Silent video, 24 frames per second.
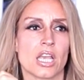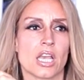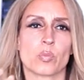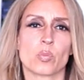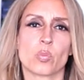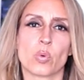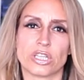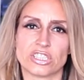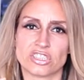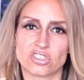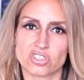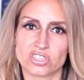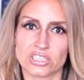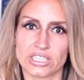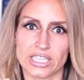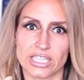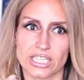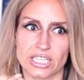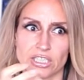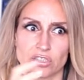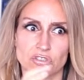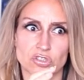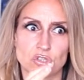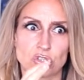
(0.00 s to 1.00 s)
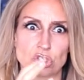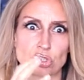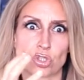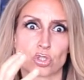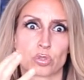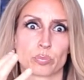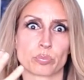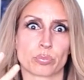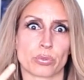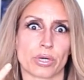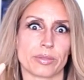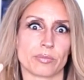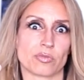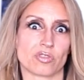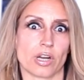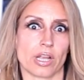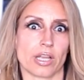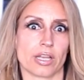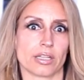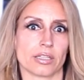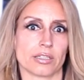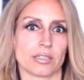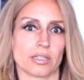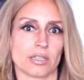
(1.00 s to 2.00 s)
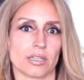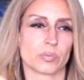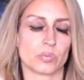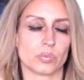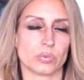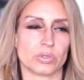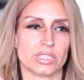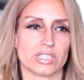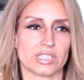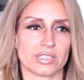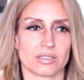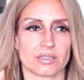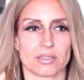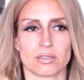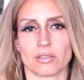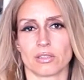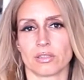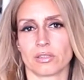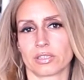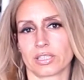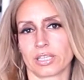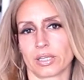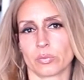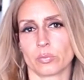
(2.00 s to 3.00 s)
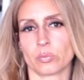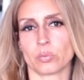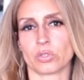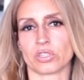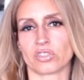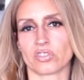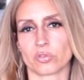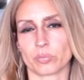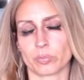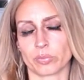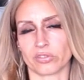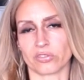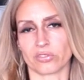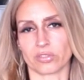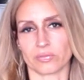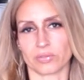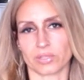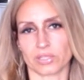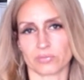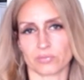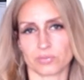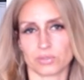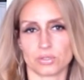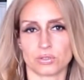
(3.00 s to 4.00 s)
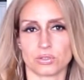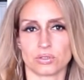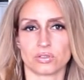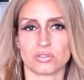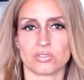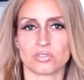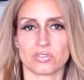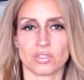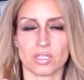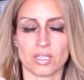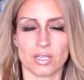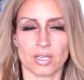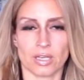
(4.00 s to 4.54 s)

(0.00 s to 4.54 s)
When she ate, she turned bright red. We didn't look at which specific foods,